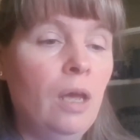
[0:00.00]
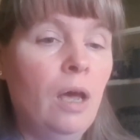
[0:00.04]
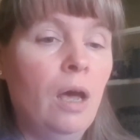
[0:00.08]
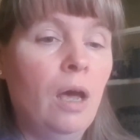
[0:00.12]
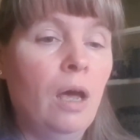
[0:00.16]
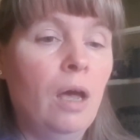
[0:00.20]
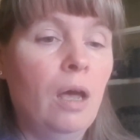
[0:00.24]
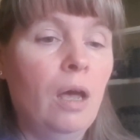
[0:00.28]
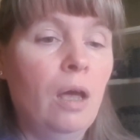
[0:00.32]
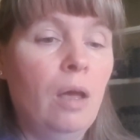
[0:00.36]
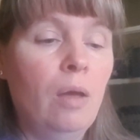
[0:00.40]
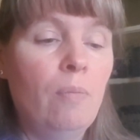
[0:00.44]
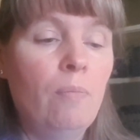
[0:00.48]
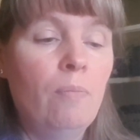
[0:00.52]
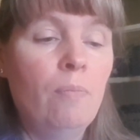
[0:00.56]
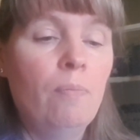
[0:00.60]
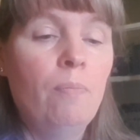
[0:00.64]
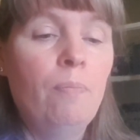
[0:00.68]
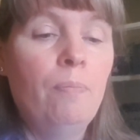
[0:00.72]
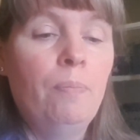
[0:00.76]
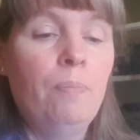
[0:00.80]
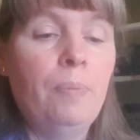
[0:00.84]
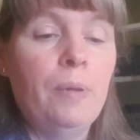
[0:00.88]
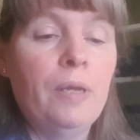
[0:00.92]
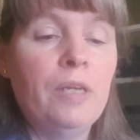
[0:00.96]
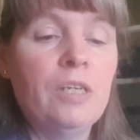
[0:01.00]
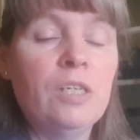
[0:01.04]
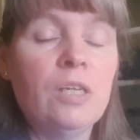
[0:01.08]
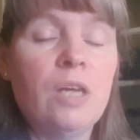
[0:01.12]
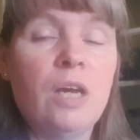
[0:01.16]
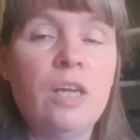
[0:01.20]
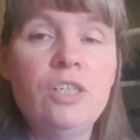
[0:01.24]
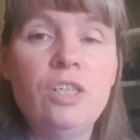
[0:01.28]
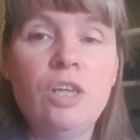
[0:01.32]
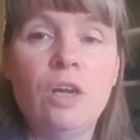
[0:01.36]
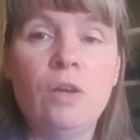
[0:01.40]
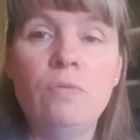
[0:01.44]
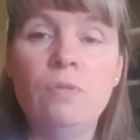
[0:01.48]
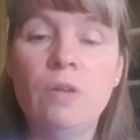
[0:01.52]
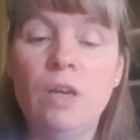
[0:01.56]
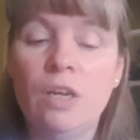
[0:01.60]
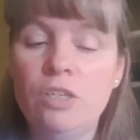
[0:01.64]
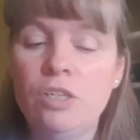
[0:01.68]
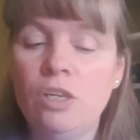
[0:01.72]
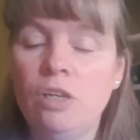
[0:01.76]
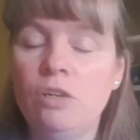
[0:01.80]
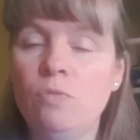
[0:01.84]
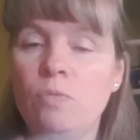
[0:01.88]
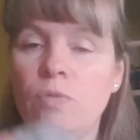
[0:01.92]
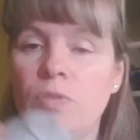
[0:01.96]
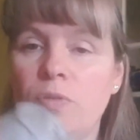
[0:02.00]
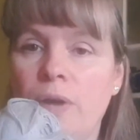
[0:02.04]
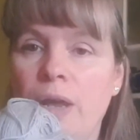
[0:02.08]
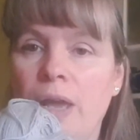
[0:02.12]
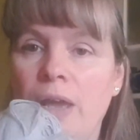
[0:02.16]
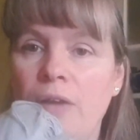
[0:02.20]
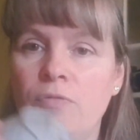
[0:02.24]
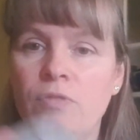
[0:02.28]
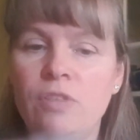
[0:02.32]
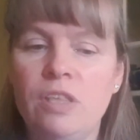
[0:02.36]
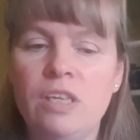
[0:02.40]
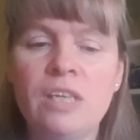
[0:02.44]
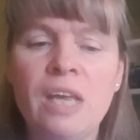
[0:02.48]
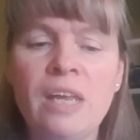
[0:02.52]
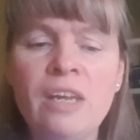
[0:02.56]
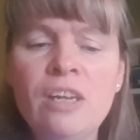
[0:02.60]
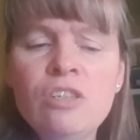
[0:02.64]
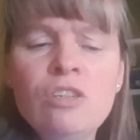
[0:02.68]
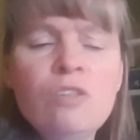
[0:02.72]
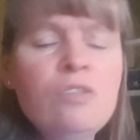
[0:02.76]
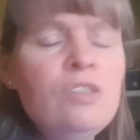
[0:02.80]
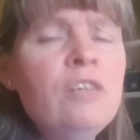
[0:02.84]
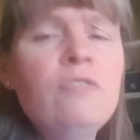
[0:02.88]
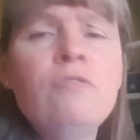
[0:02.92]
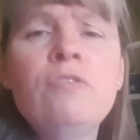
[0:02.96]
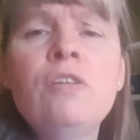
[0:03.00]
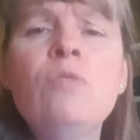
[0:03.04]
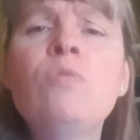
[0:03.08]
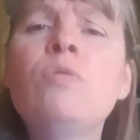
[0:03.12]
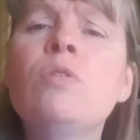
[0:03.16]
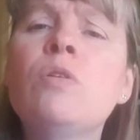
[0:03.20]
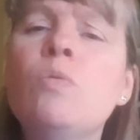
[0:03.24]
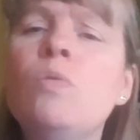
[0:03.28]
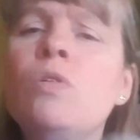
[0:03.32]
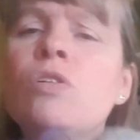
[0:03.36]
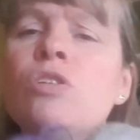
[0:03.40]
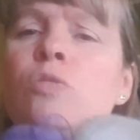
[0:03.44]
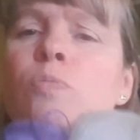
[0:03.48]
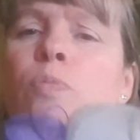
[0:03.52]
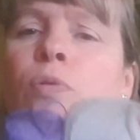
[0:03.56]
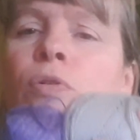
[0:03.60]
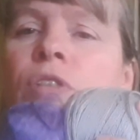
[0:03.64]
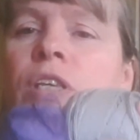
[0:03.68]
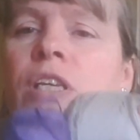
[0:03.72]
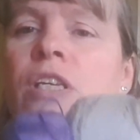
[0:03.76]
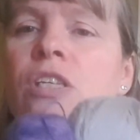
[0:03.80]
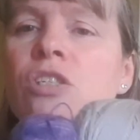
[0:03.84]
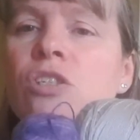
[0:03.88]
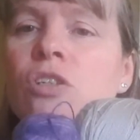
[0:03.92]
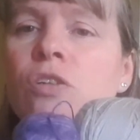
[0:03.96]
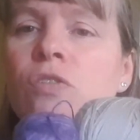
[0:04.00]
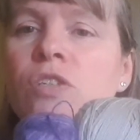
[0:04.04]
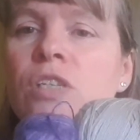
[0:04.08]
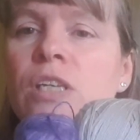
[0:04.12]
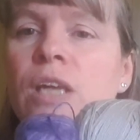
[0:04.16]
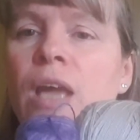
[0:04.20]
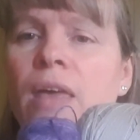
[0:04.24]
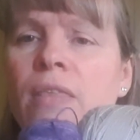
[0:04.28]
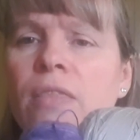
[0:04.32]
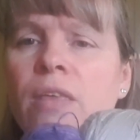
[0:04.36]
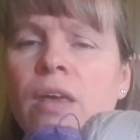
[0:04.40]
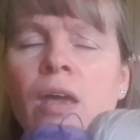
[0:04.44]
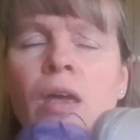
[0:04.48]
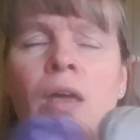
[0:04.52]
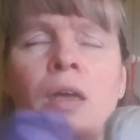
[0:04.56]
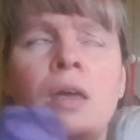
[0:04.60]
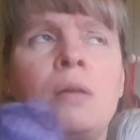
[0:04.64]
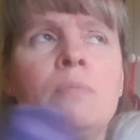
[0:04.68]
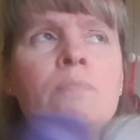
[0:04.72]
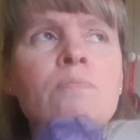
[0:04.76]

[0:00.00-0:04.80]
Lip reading: but I don't know whether I have with this, and I don't even know whether I want to put these two together.